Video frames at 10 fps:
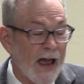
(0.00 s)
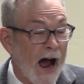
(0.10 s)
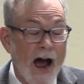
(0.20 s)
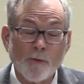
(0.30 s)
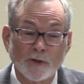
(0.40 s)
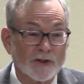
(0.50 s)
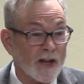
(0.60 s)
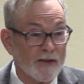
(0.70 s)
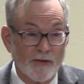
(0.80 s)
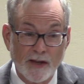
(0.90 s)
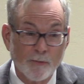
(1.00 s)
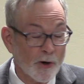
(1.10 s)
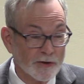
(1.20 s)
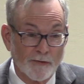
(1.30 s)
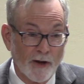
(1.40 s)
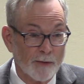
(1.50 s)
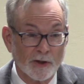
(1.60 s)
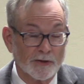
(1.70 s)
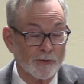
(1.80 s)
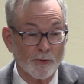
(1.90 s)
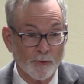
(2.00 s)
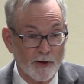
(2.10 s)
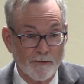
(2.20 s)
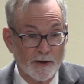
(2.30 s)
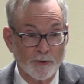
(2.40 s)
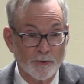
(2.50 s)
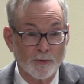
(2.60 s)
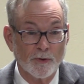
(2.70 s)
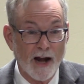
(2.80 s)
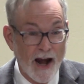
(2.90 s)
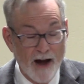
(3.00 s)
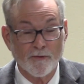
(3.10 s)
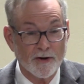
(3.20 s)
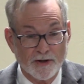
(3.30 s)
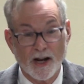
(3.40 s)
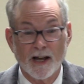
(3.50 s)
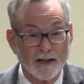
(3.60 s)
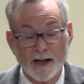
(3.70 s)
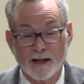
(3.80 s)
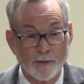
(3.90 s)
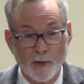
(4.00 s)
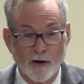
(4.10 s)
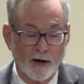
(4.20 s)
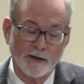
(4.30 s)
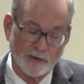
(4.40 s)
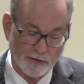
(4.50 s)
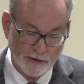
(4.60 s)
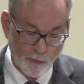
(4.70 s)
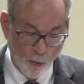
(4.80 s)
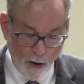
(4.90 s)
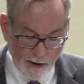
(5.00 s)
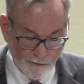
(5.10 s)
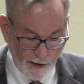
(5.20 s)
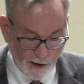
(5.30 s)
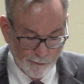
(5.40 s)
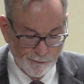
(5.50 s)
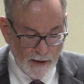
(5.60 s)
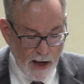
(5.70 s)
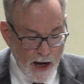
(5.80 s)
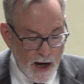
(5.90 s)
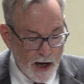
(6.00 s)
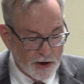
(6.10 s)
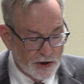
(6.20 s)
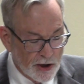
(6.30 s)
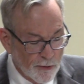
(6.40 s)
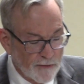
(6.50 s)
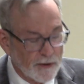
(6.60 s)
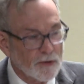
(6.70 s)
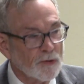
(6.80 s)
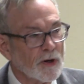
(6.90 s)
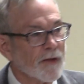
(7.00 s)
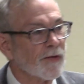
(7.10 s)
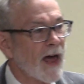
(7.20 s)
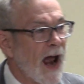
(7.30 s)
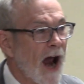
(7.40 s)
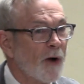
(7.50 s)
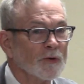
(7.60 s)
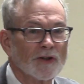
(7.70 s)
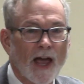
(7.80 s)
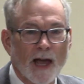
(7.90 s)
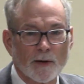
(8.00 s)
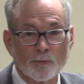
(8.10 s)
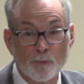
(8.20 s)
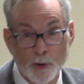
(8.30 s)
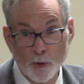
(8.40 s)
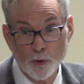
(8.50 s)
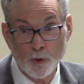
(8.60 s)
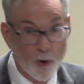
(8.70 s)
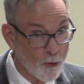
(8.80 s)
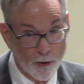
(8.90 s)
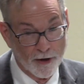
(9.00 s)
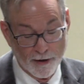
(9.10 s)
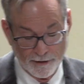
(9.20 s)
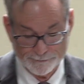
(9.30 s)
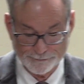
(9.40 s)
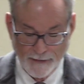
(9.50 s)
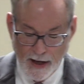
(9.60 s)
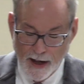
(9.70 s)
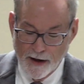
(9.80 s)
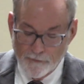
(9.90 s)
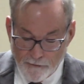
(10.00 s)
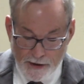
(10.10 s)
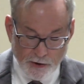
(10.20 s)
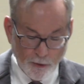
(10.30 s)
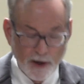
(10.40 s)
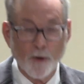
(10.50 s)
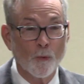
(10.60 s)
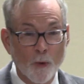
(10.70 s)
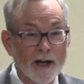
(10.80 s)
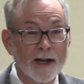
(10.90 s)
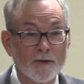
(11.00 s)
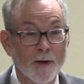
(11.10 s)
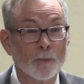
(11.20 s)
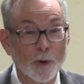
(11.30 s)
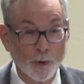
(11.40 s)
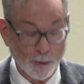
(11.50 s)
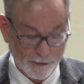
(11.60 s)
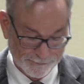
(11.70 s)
I would say, the most famous review ever done in America, certainly one of them. She reviewed The House at Pooh Corner, featuring Winnie the Pooh.